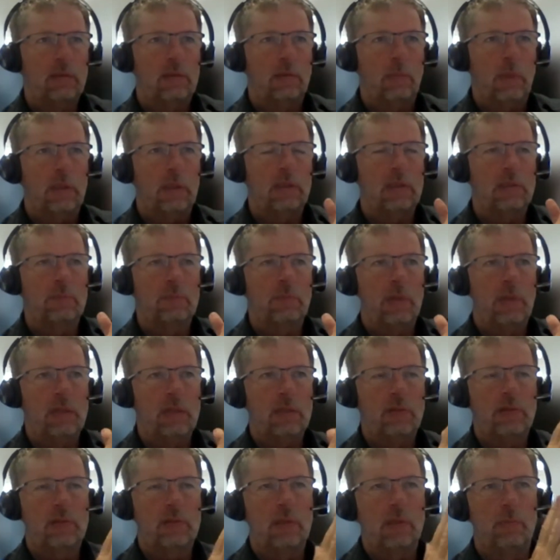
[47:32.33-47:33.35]
But it's
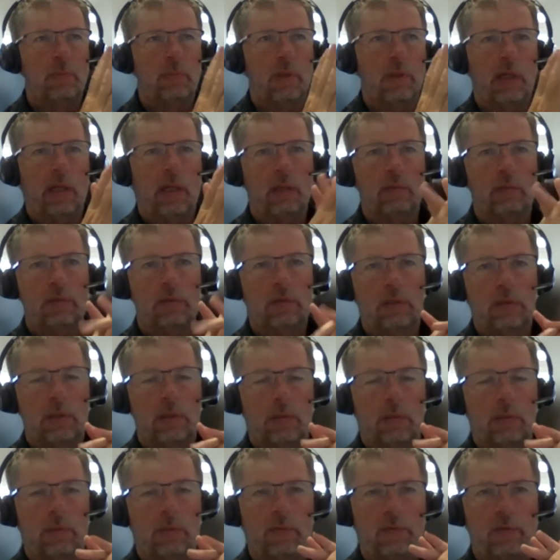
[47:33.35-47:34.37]
much simpler
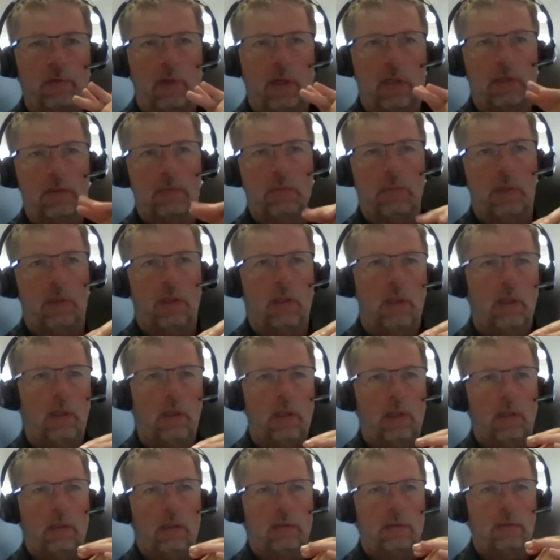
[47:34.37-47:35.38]
ecosystem, if you ask me.
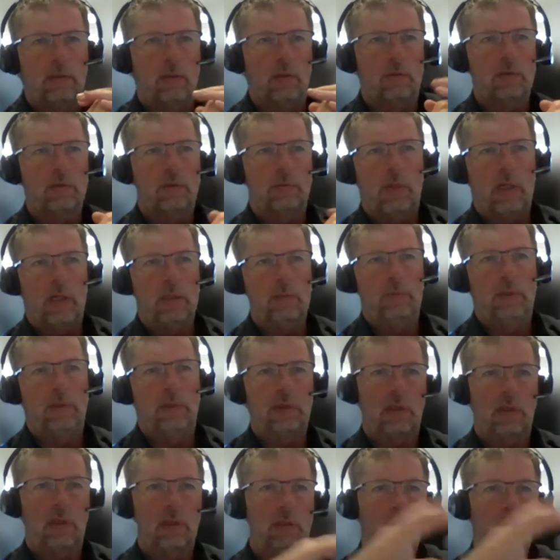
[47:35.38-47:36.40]
So smart
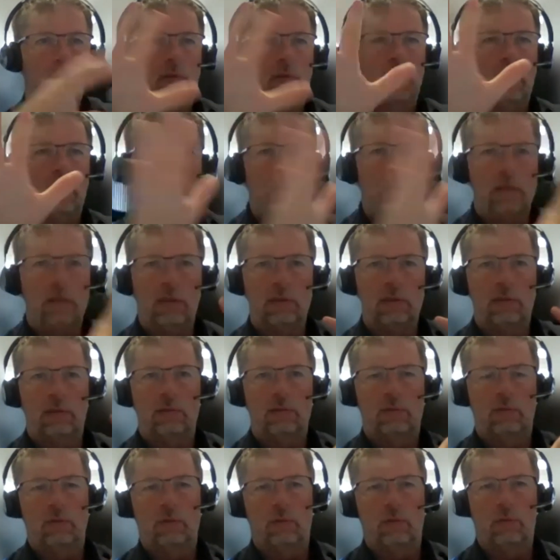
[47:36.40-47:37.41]
metering utilities,
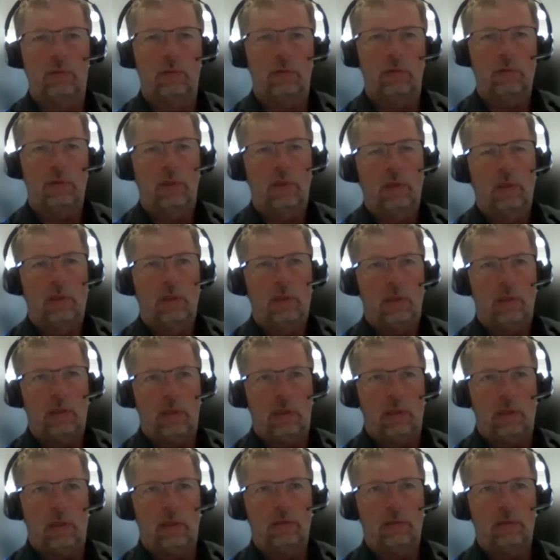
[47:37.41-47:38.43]
two
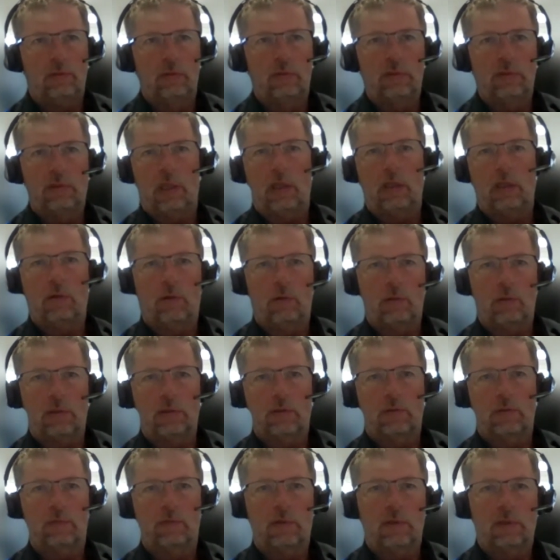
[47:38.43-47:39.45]

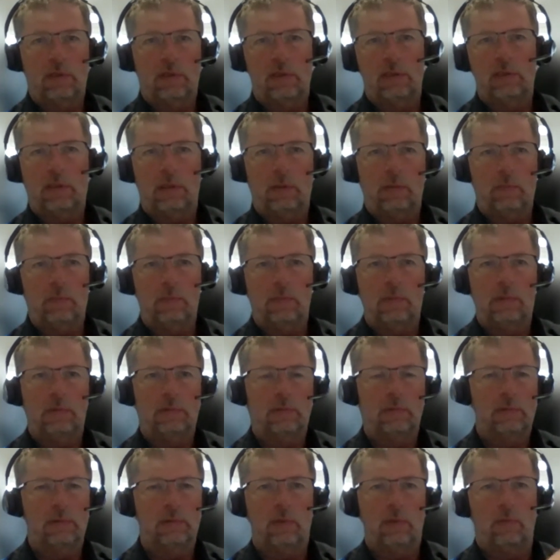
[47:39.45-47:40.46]
stakeholders of the system.
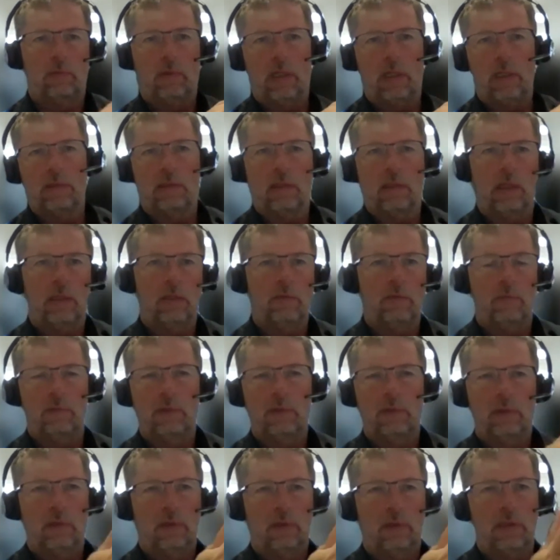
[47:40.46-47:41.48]
On one side,
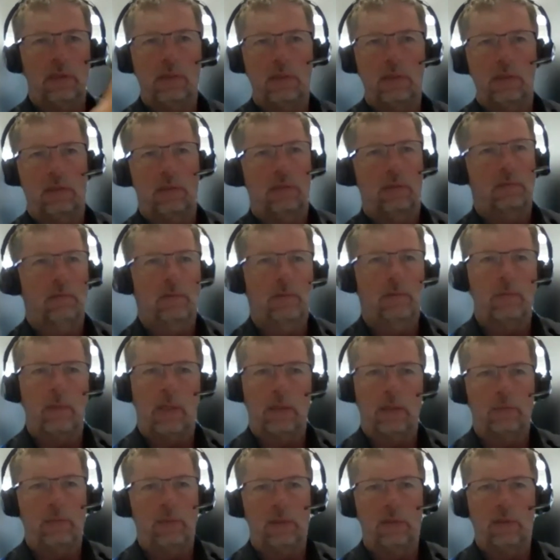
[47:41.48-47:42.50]
it's
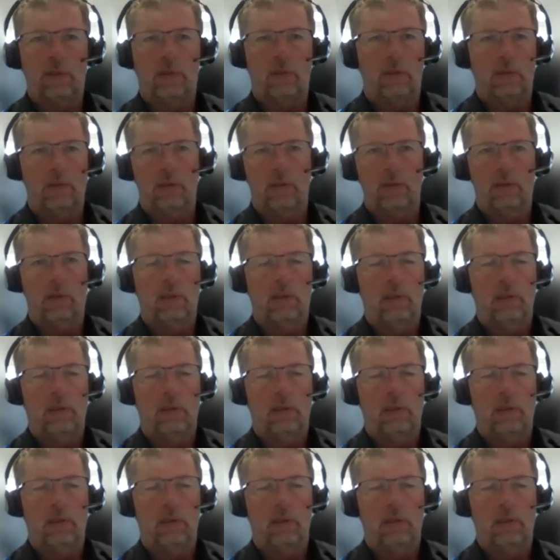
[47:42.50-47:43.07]
smart metering